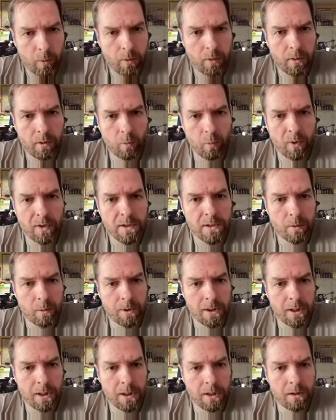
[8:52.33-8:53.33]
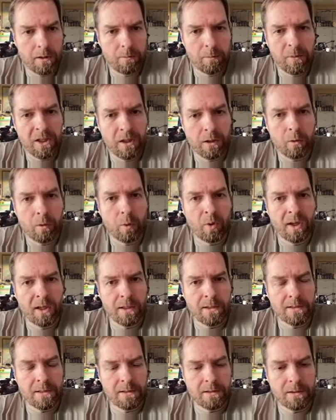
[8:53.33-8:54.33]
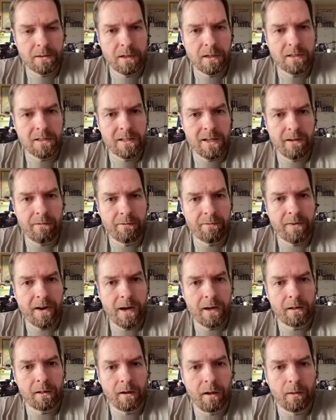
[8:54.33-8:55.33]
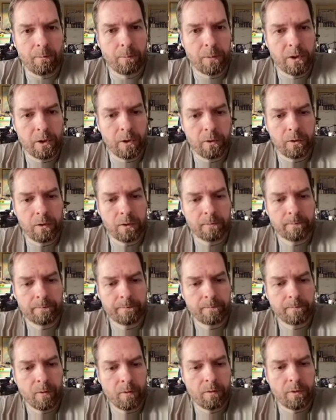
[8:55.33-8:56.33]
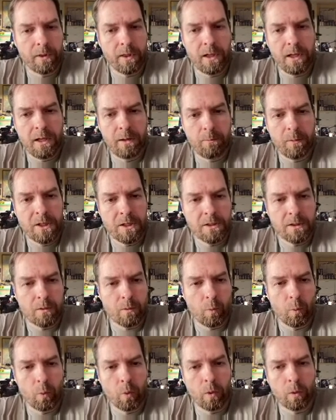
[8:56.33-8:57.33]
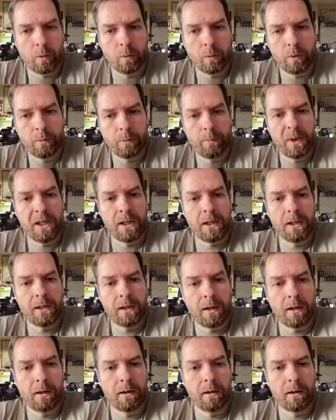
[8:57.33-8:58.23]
the reason we need it to be a quiz is because that file upload for the image won't be